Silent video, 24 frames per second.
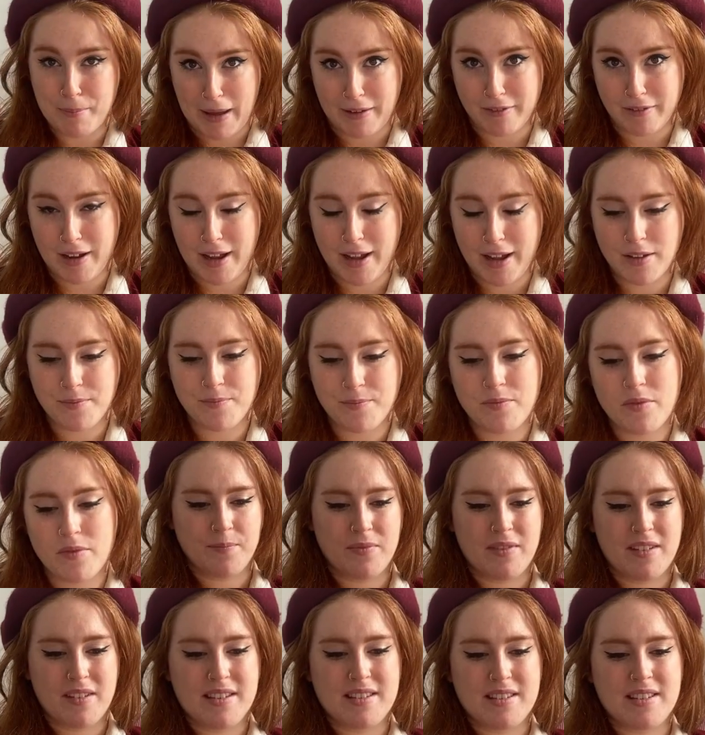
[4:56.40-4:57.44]
beret,
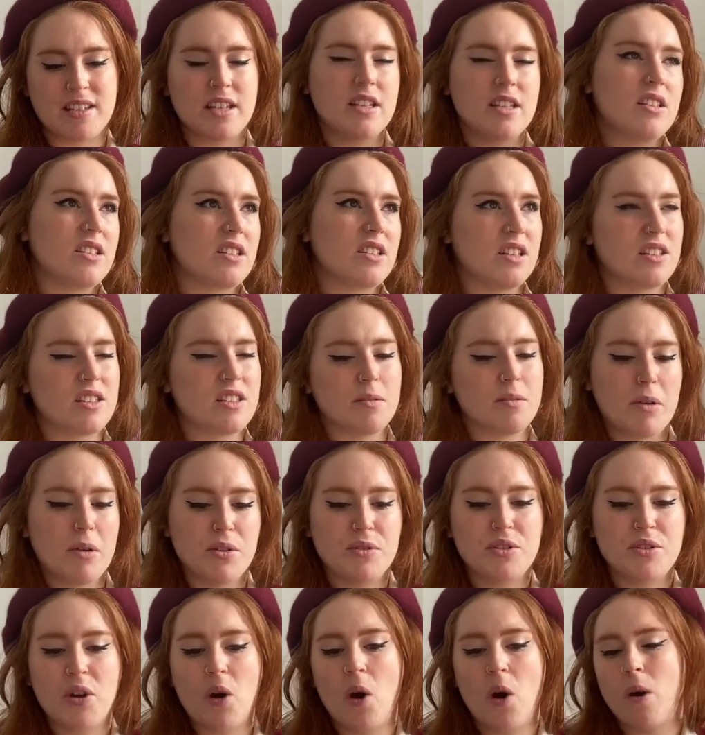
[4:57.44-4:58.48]
since it's the
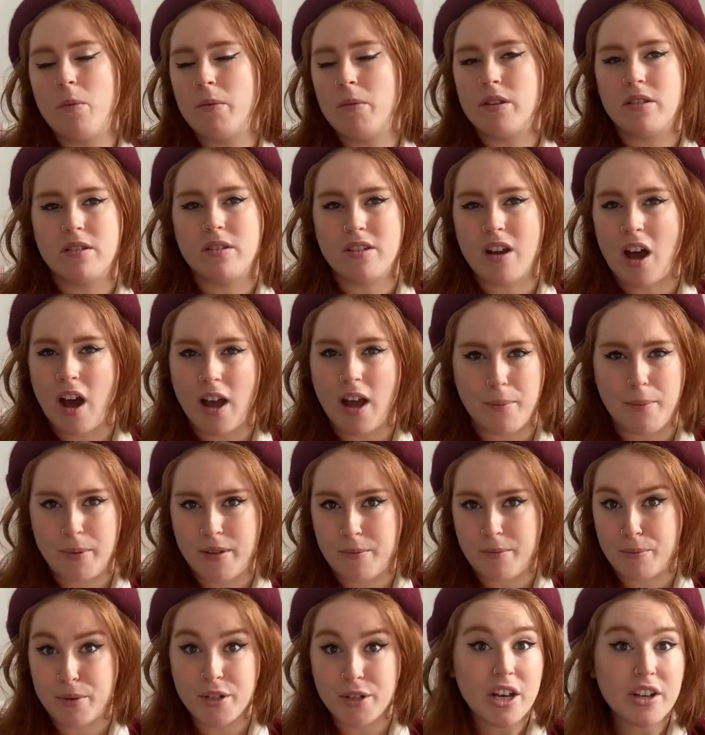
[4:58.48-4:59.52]
most common type
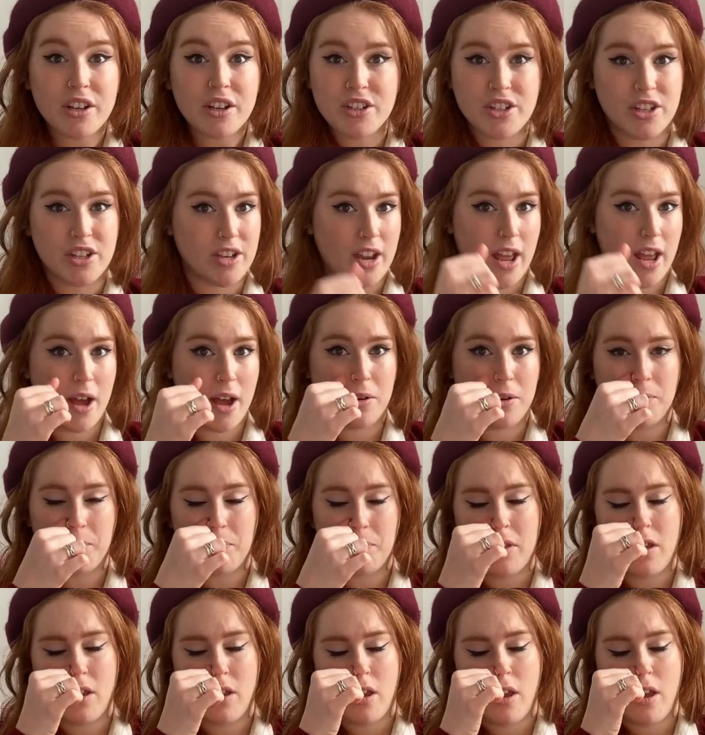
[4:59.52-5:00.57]
in production now.
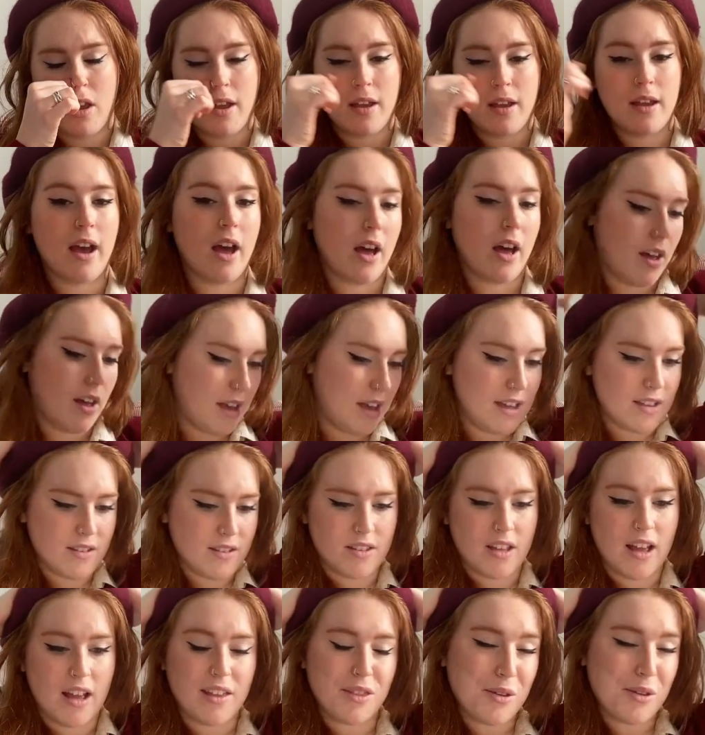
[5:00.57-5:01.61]
Uh,
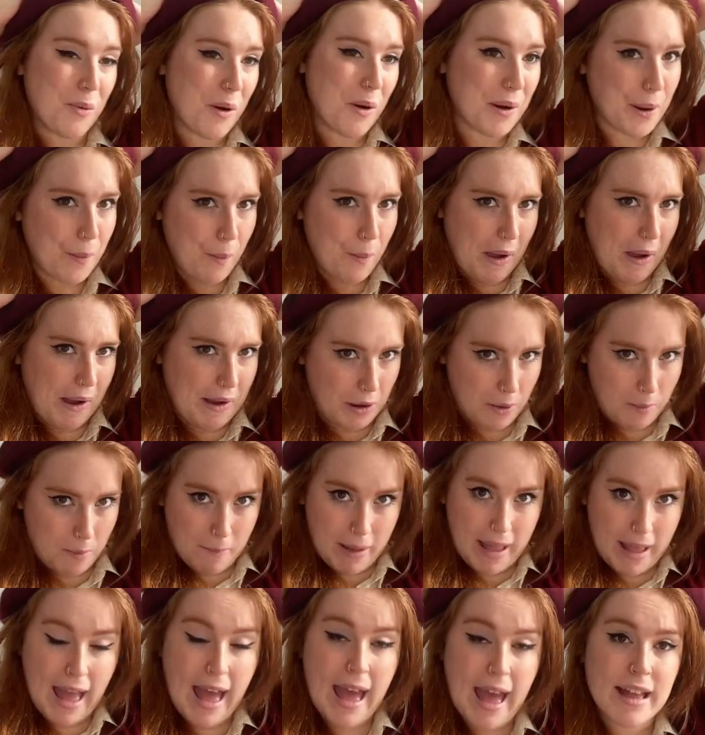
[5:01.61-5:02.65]
it's like the one I'm wearing on
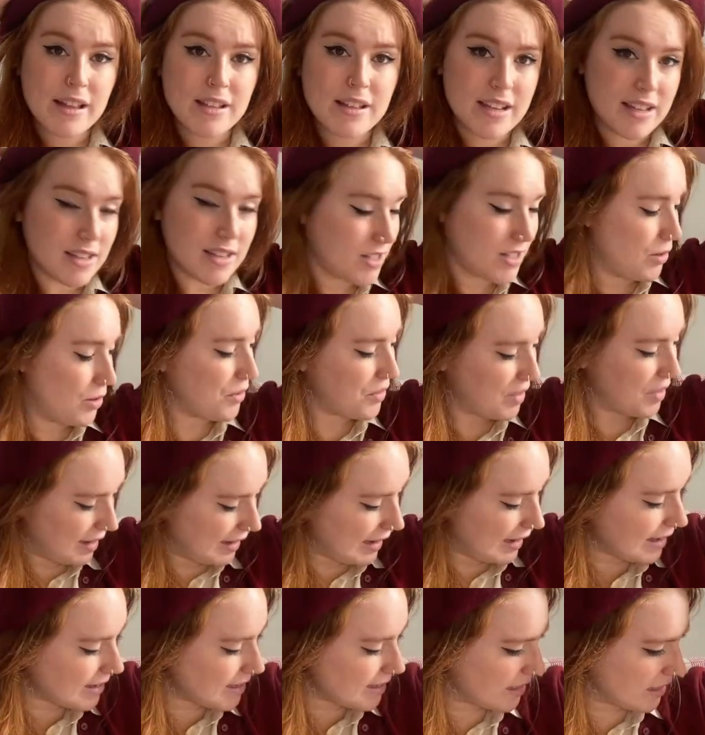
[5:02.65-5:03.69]
my head. It's got the
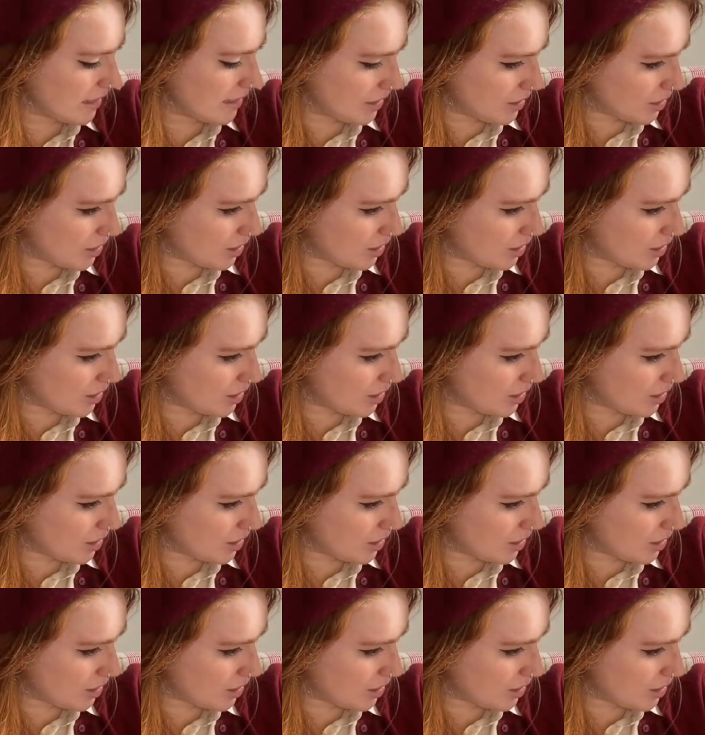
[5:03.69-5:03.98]
classic